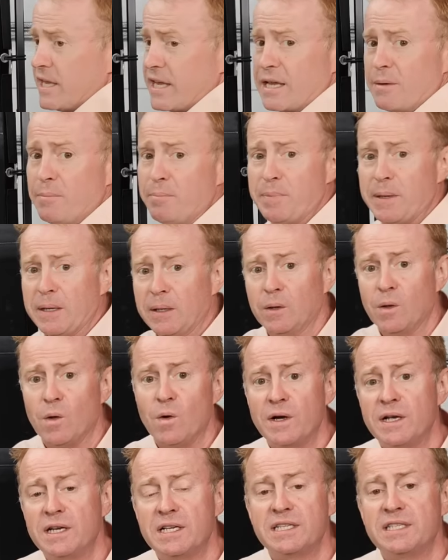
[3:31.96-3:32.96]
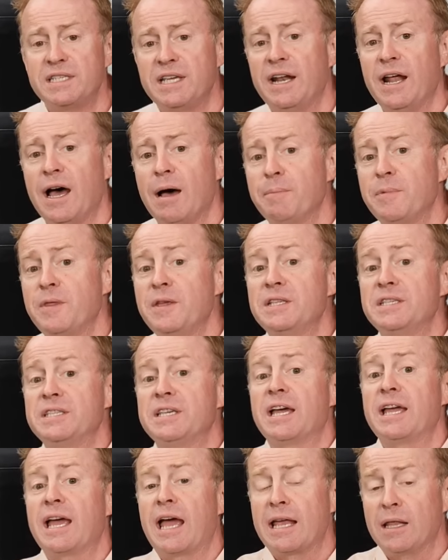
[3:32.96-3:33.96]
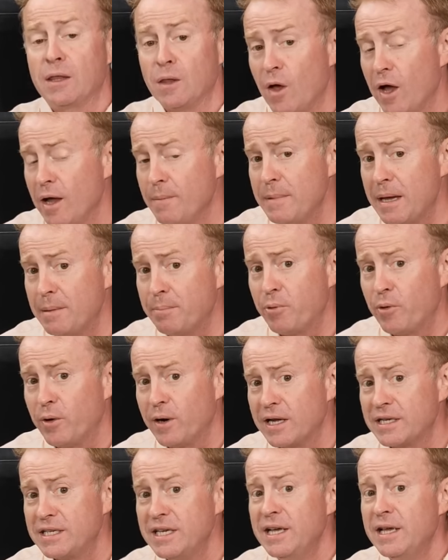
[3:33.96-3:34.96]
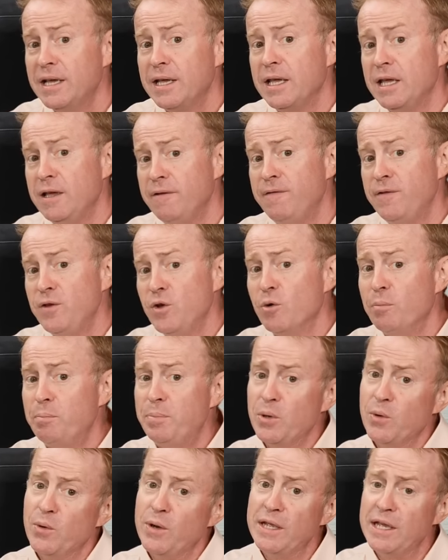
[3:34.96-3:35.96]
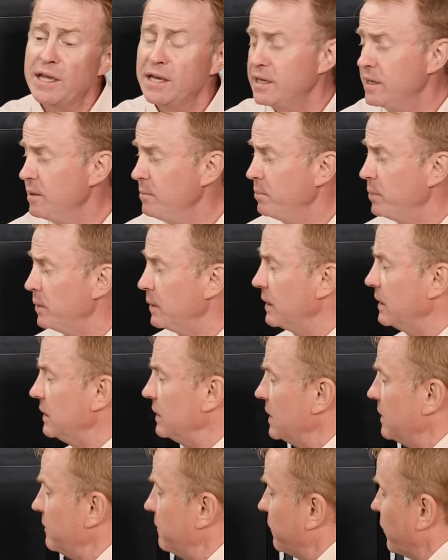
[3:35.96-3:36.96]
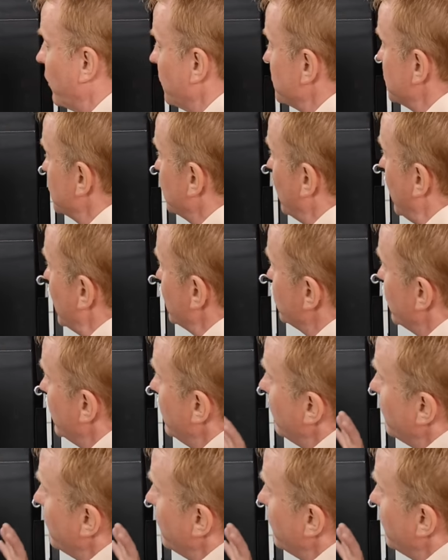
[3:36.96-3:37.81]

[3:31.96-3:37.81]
take a bit longer to set up than say a light mat product if you're building it completely from scratch.